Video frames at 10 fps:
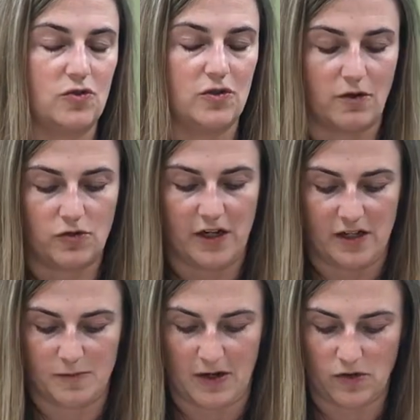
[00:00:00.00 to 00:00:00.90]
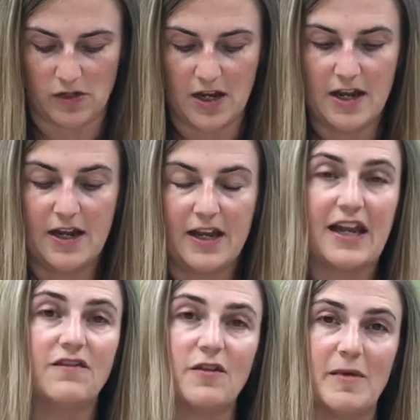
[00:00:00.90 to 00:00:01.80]
neurotransmitters,
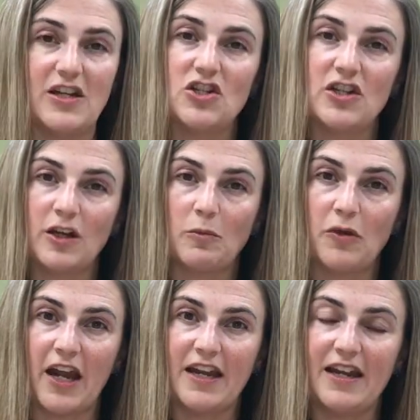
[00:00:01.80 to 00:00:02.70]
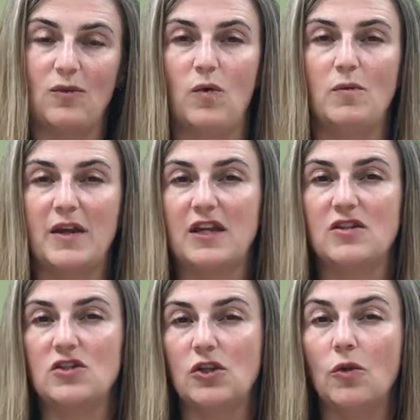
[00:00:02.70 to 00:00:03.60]
inflammation in our brain and what we
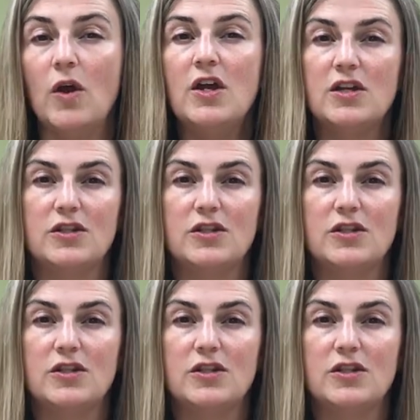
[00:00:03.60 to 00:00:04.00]
can do